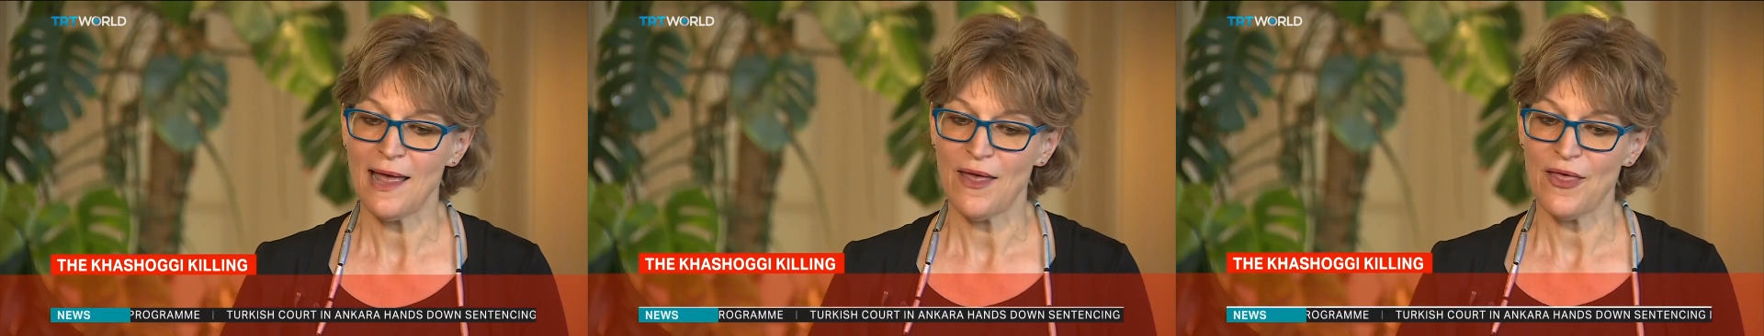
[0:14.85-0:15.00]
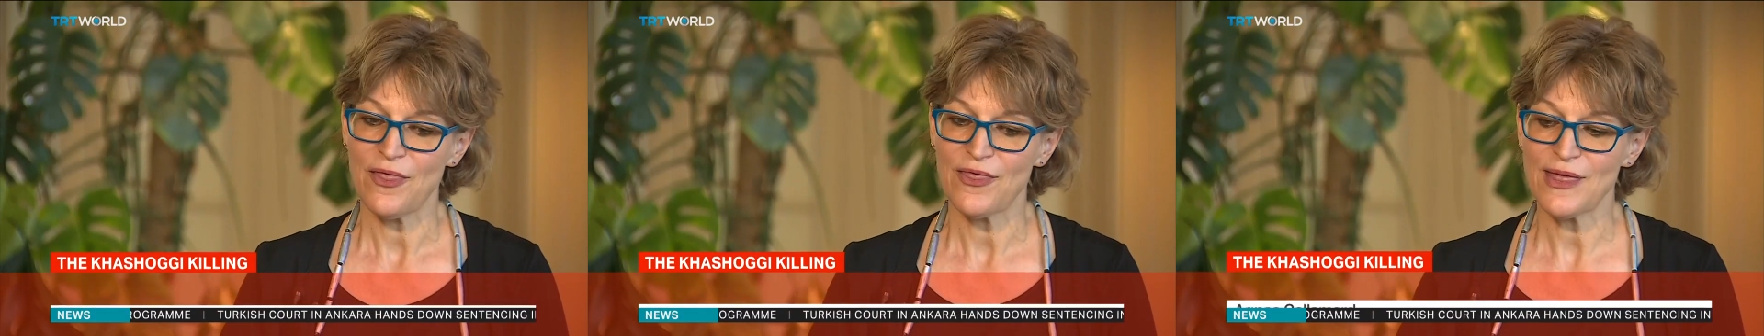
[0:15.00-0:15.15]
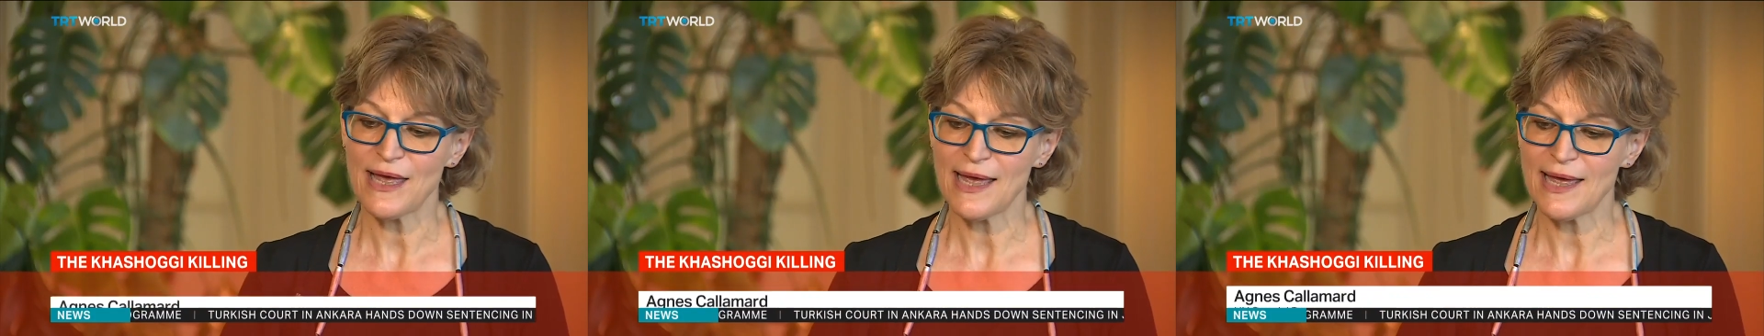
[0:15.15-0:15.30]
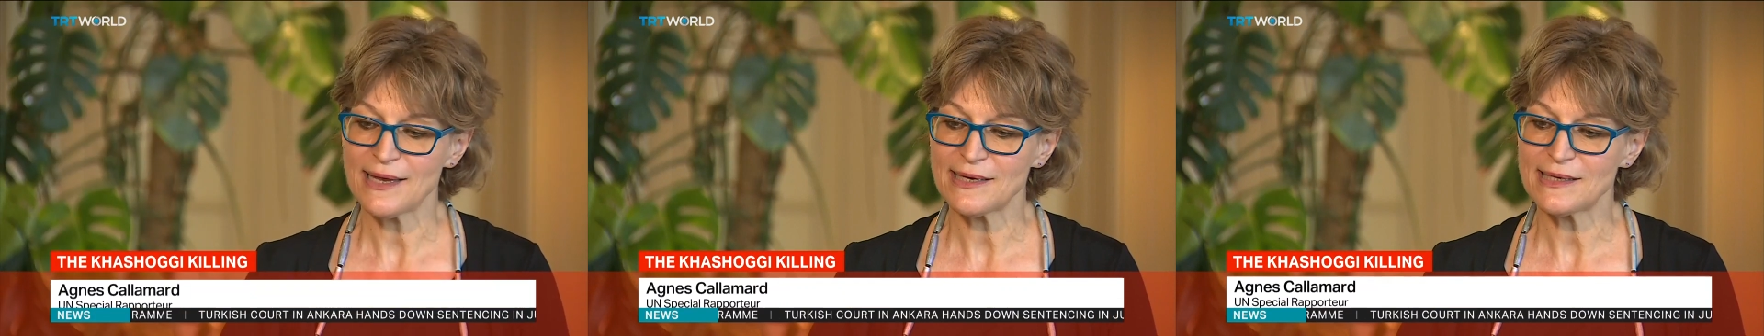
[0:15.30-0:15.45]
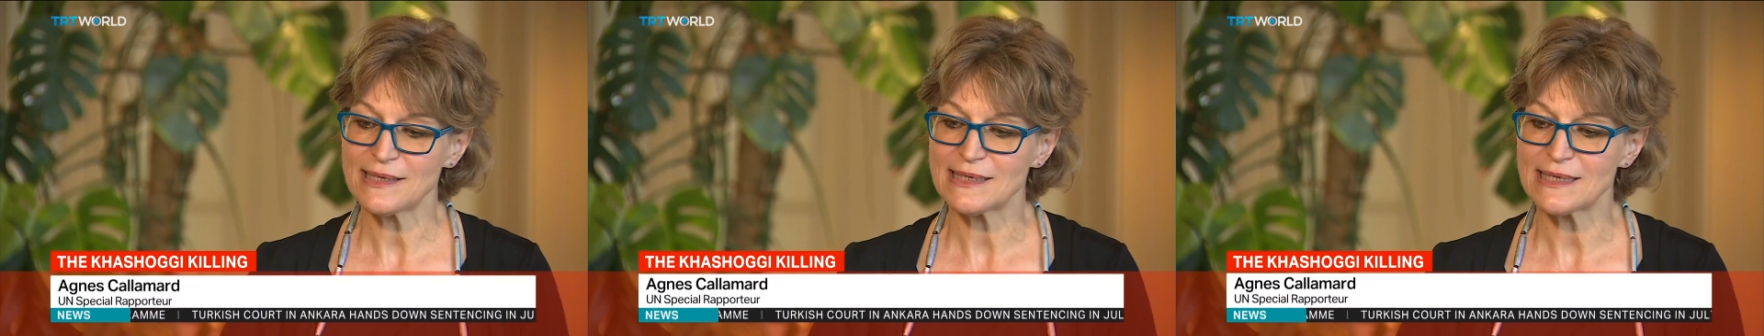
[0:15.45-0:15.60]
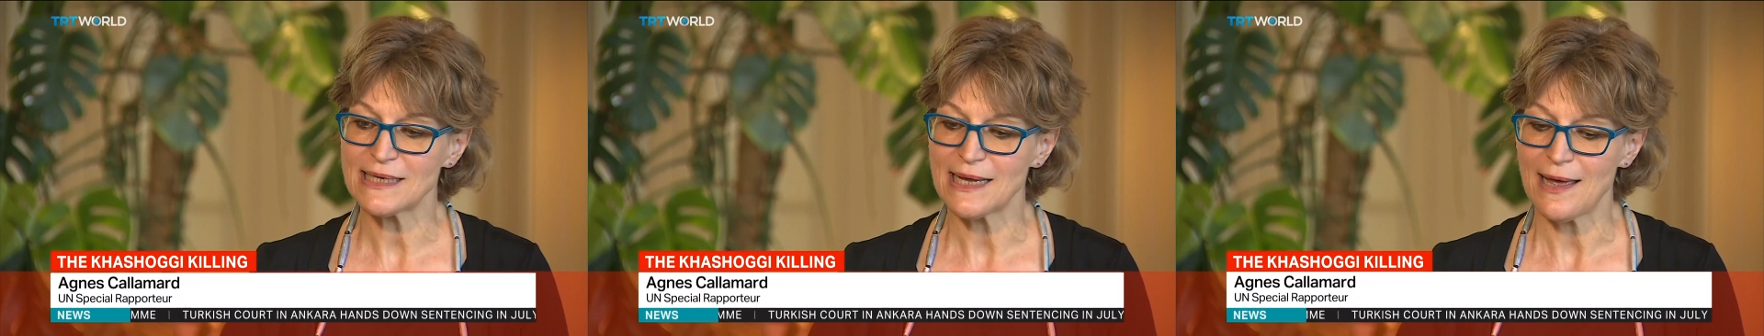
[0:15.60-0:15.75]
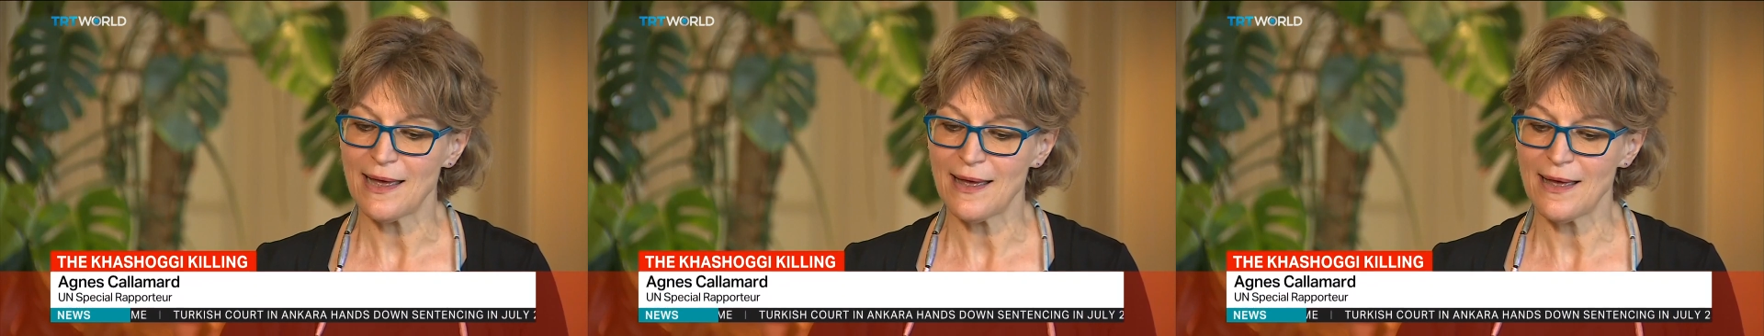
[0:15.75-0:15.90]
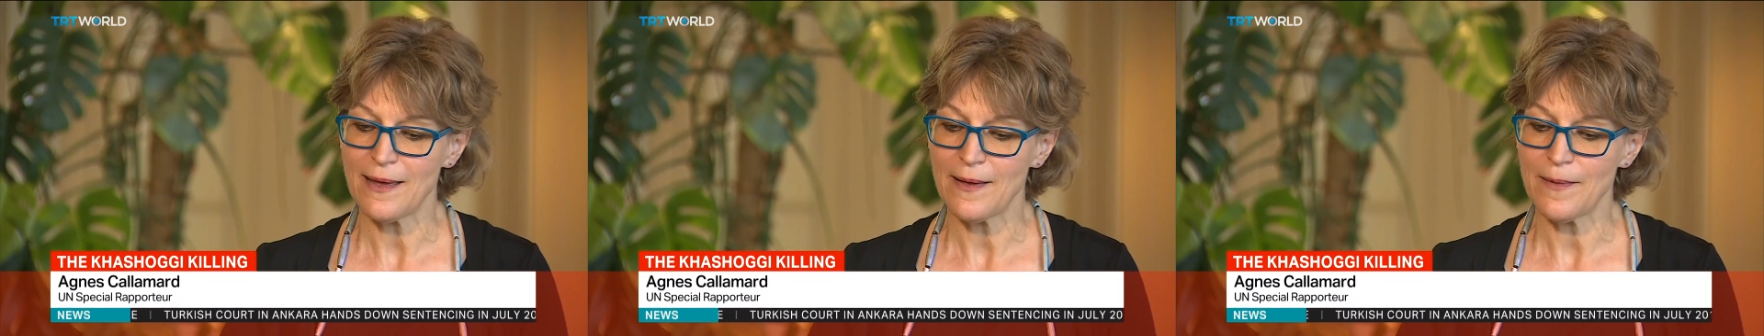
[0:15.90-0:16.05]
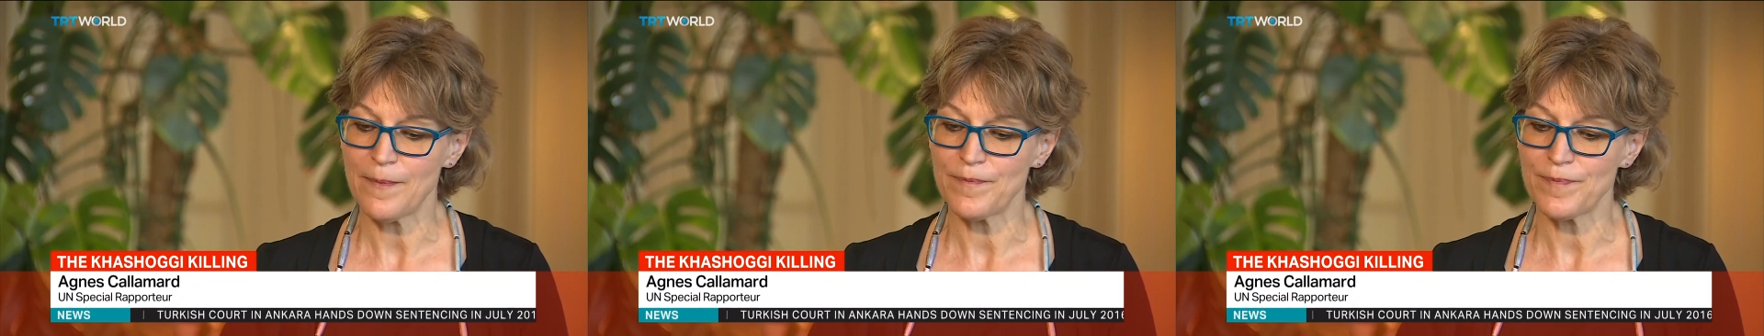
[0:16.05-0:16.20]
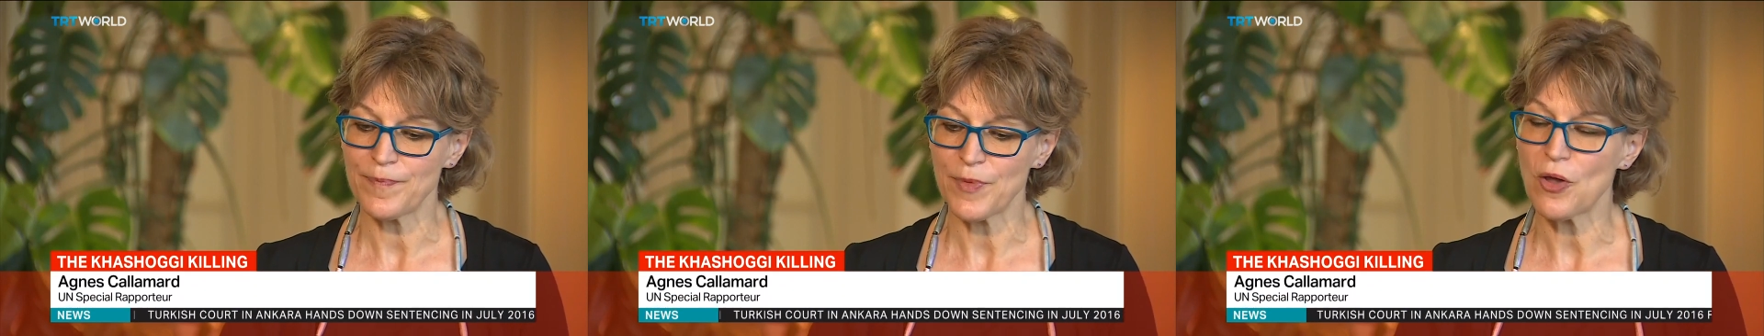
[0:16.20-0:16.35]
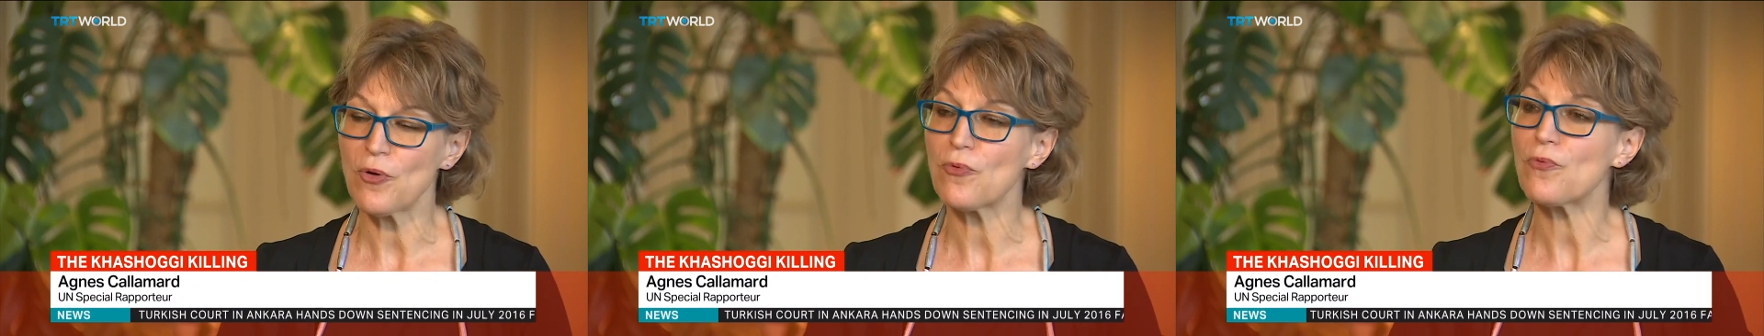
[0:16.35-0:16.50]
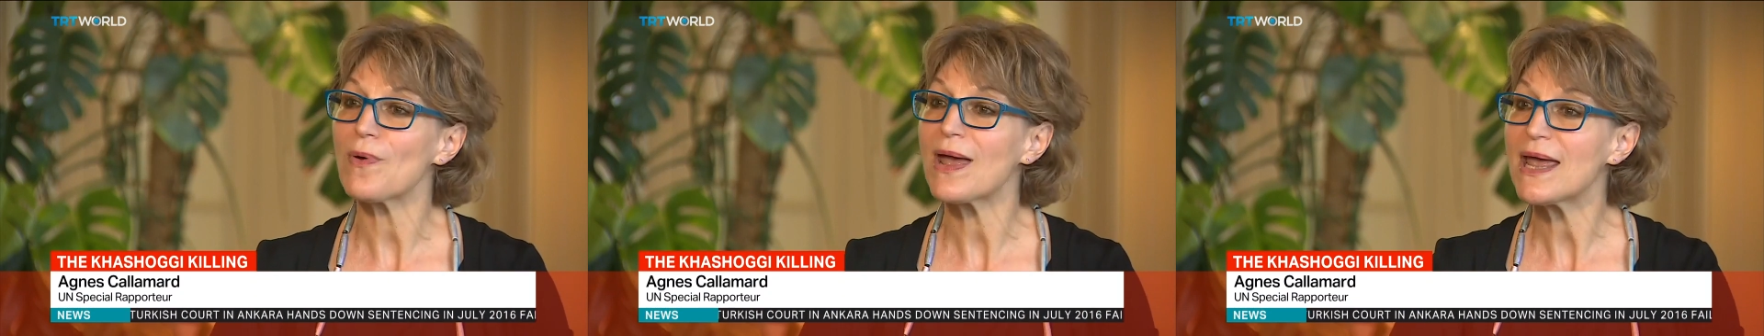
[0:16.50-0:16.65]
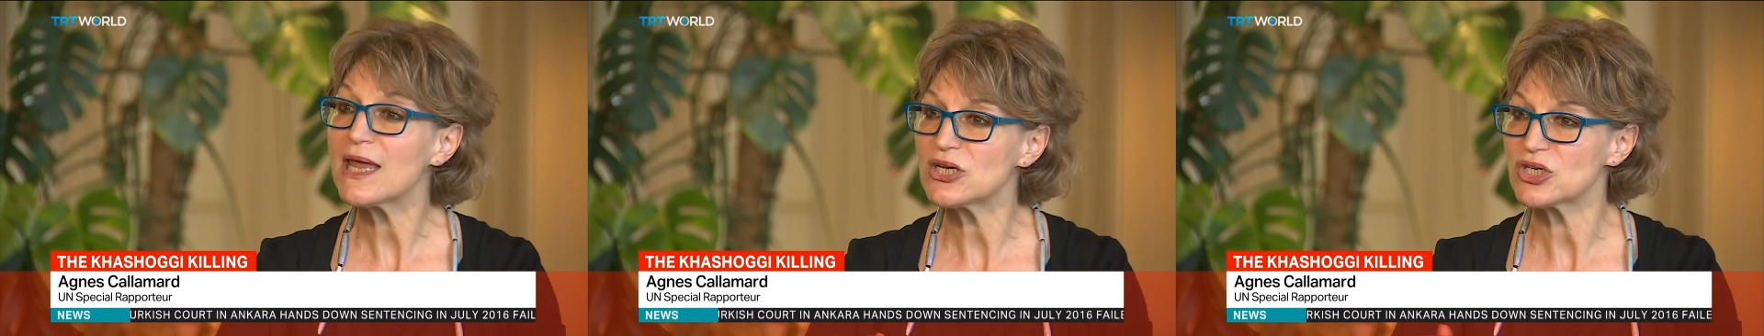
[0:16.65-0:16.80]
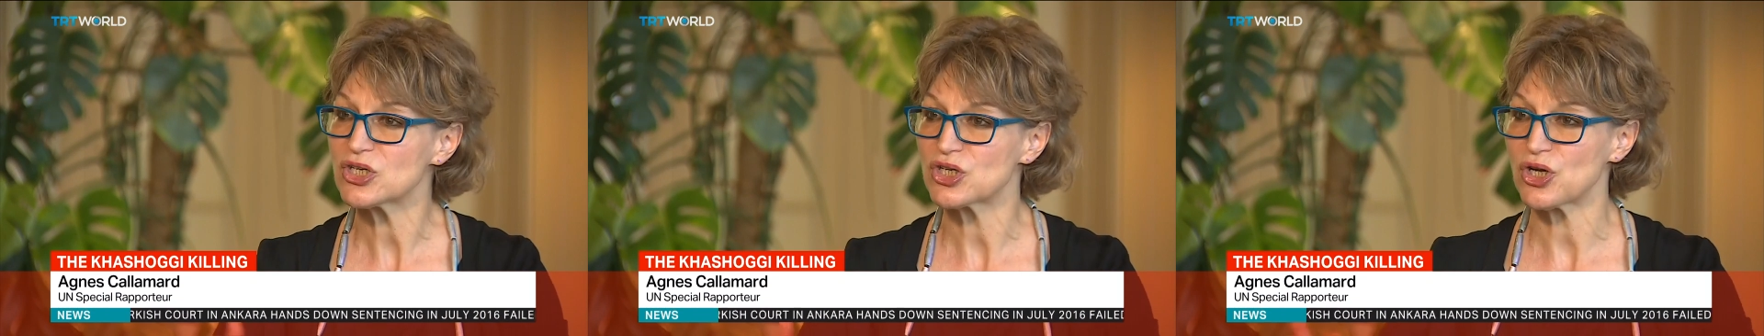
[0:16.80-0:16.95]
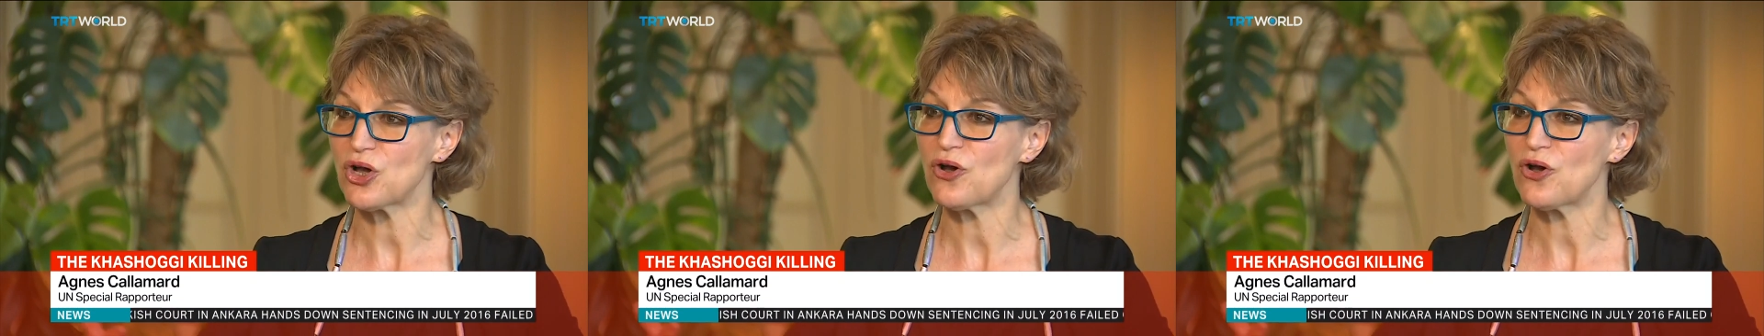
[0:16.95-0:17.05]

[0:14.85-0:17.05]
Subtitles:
that a range